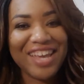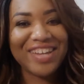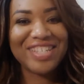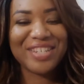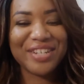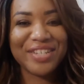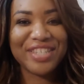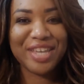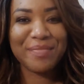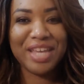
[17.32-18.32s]
it's your girl
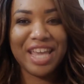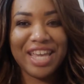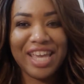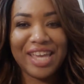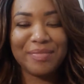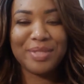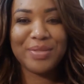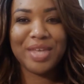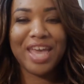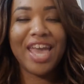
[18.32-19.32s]
Tammy, aka Miss,
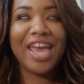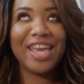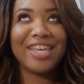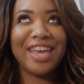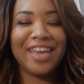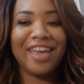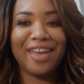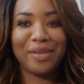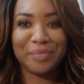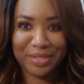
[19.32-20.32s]

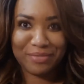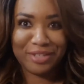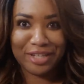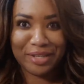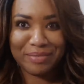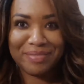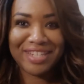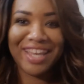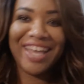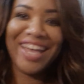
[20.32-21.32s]
aka Miss Redeemed,
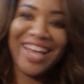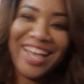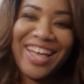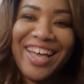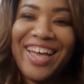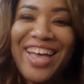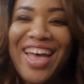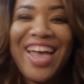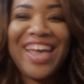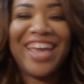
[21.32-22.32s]

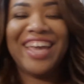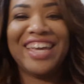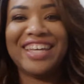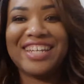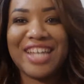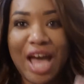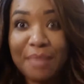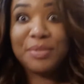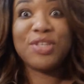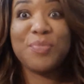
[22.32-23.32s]
and
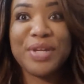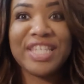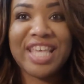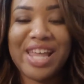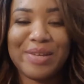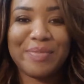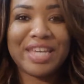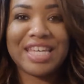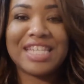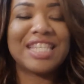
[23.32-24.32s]
I'm super excited
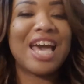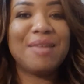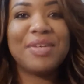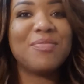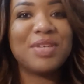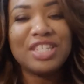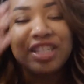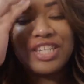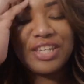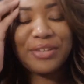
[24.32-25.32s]
because I'm coming
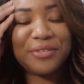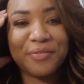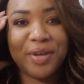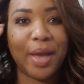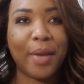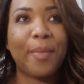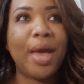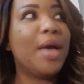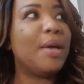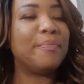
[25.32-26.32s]
to you from
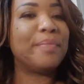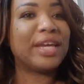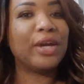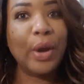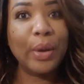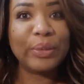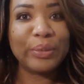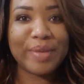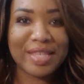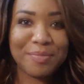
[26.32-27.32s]
my
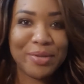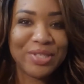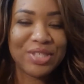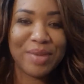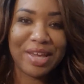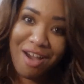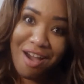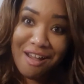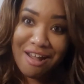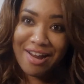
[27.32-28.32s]
home as opposed to my
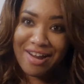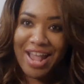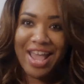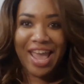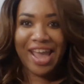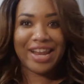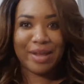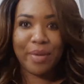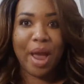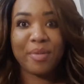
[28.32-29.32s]
car, and
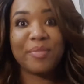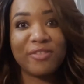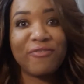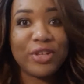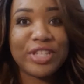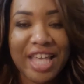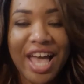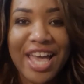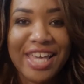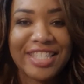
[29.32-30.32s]
I'm probably full
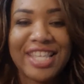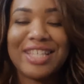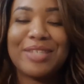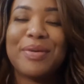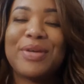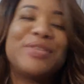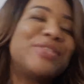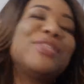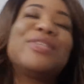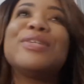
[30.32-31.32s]
size as
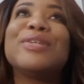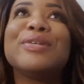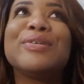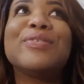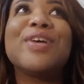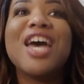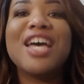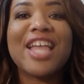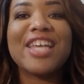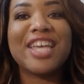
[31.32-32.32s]
opposed to
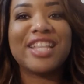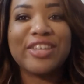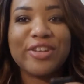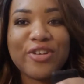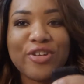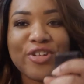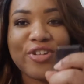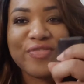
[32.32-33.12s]
like that little